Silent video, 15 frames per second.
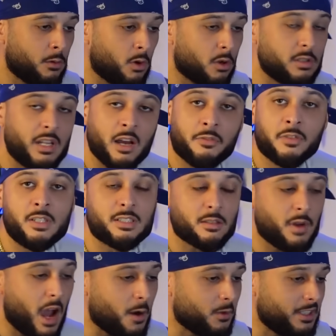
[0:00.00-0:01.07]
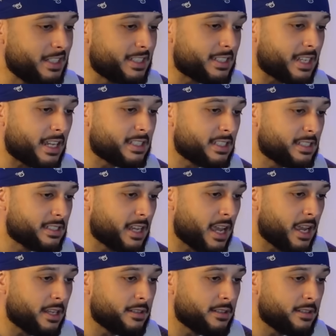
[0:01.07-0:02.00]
Well, definitely some hot releases, I should say.